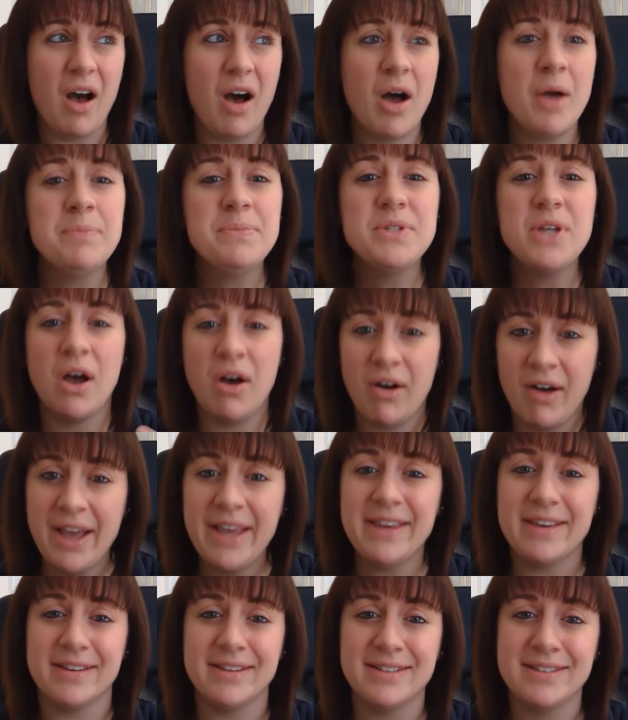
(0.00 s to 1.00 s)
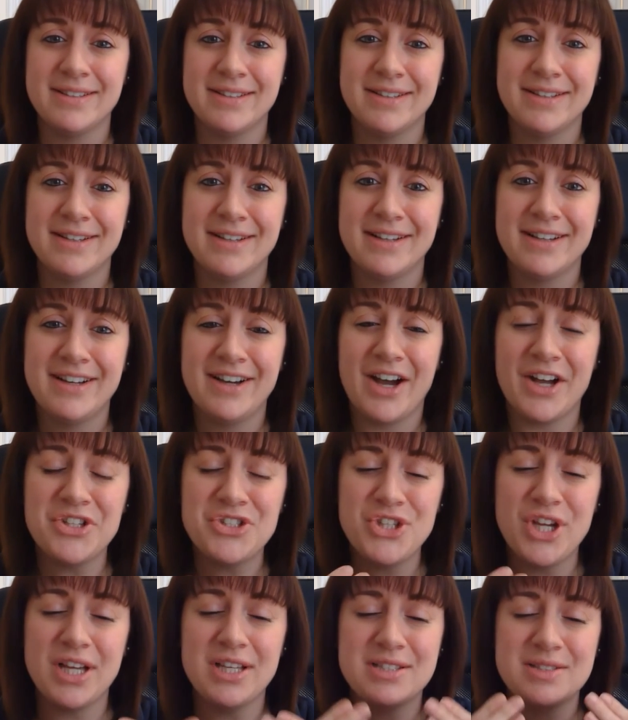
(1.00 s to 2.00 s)
I'm tired. I
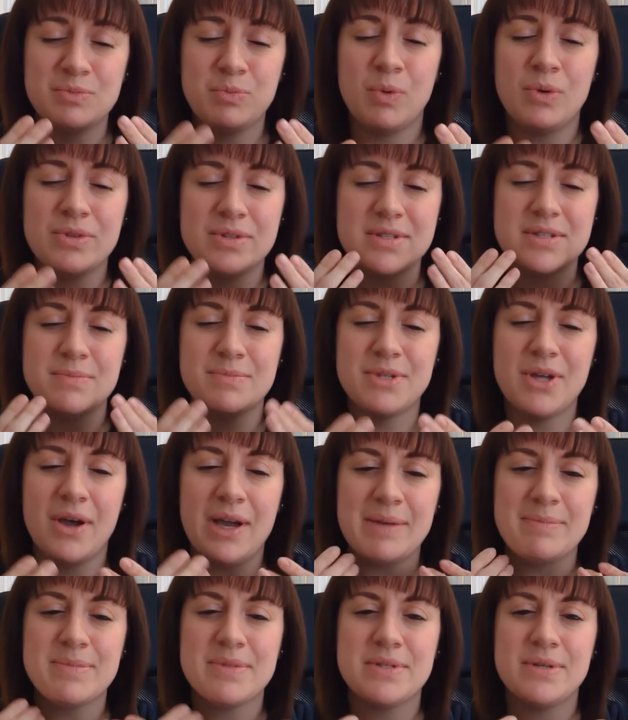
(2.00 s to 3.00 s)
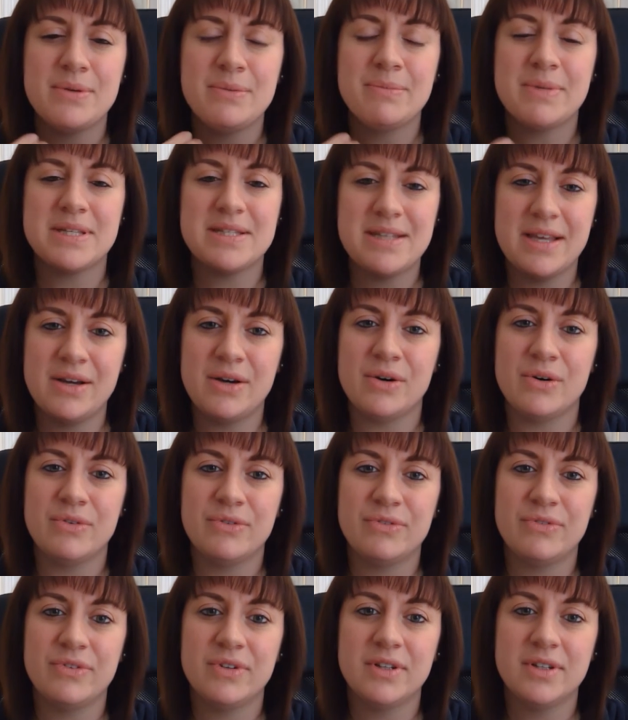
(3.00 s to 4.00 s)
just want some time to
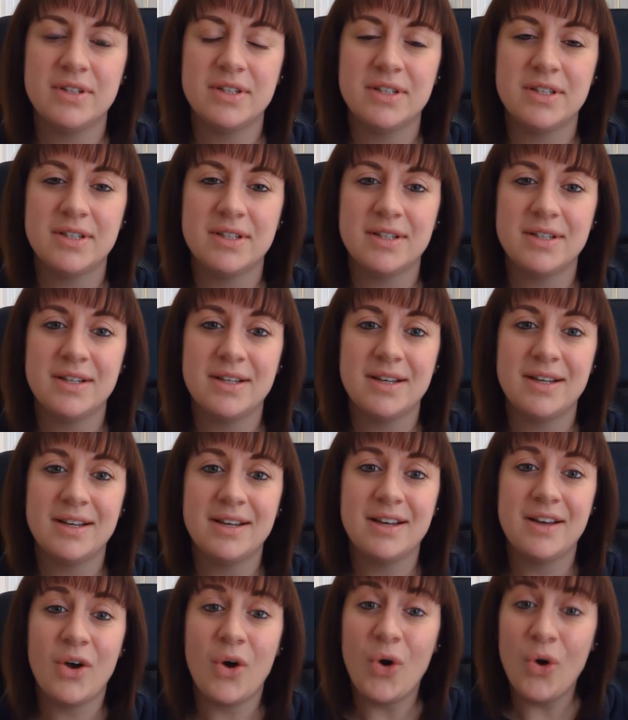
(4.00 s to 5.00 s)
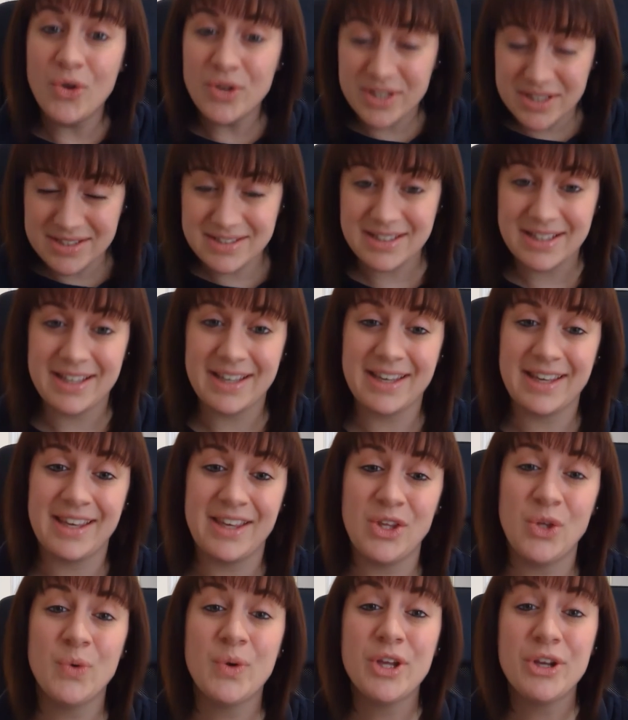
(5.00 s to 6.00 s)
myself. Honestly,
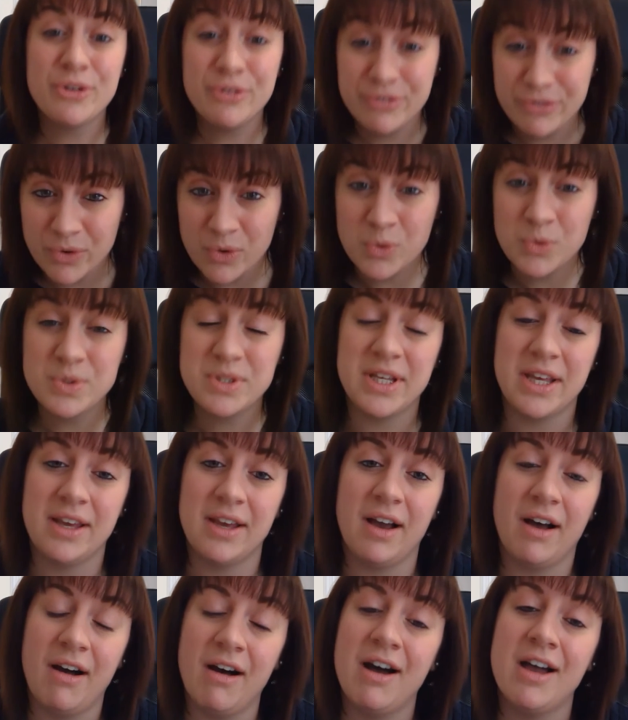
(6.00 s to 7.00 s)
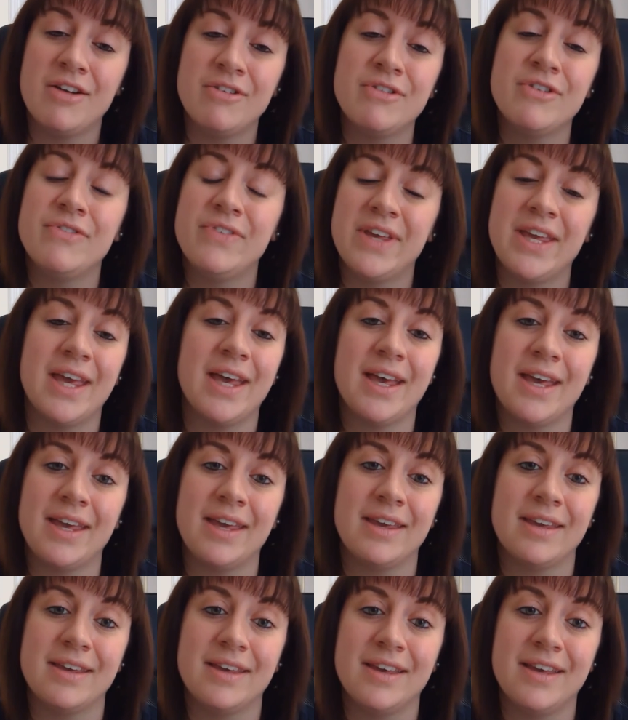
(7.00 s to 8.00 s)
you can afford it. Hire a
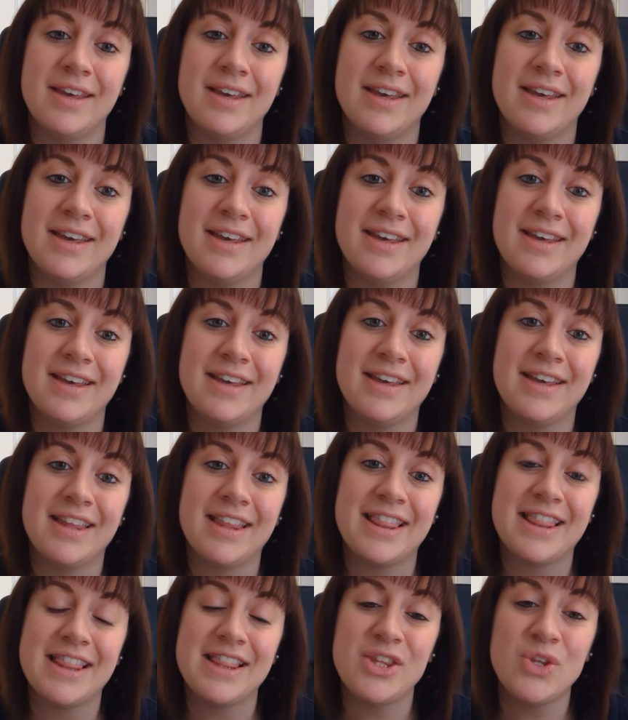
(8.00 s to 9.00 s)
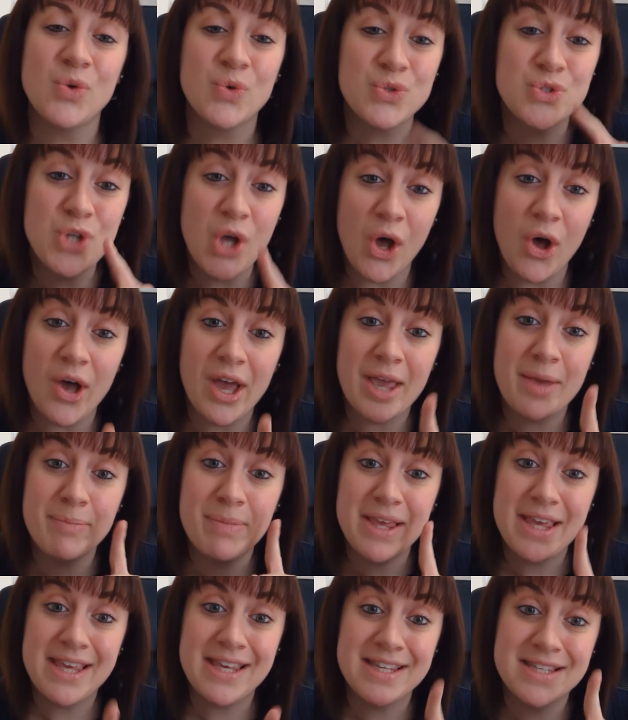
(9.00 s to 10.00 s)
VA. Your time
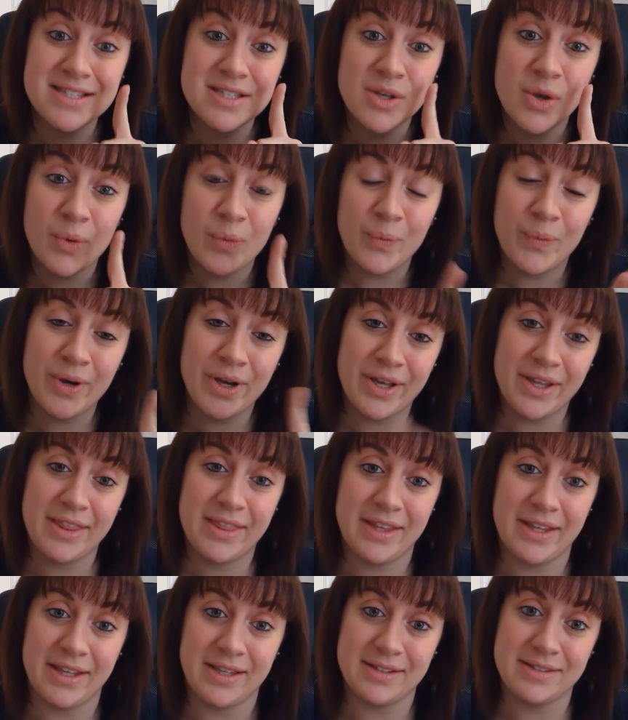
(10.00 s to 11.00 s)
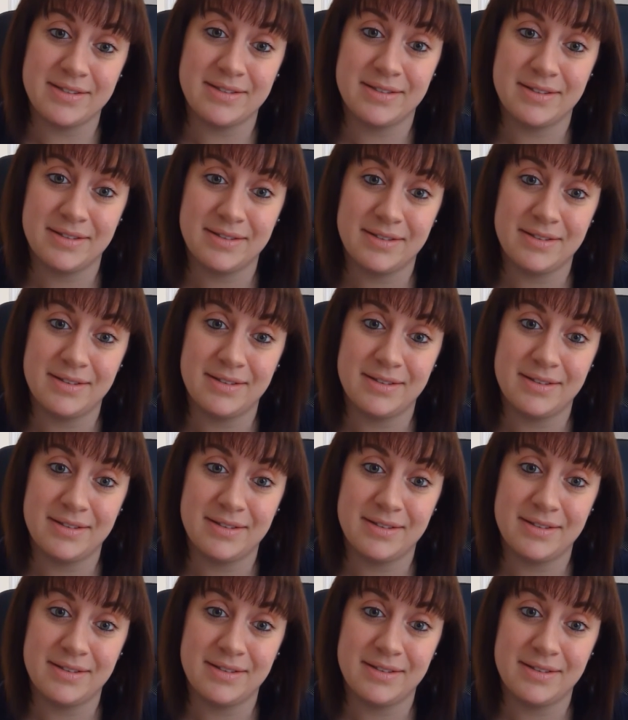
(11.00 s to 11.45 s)
is worth it.